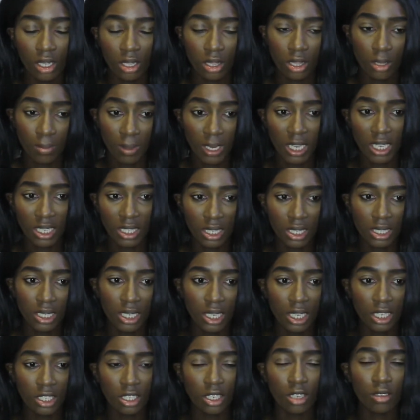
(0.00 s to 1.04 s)
the biggest
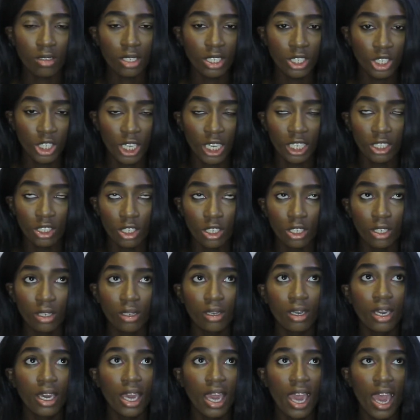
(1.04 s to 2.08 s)
city, so I was in Chengdu,
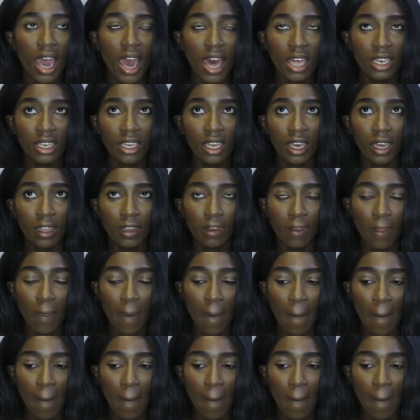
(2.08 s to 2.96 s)
and then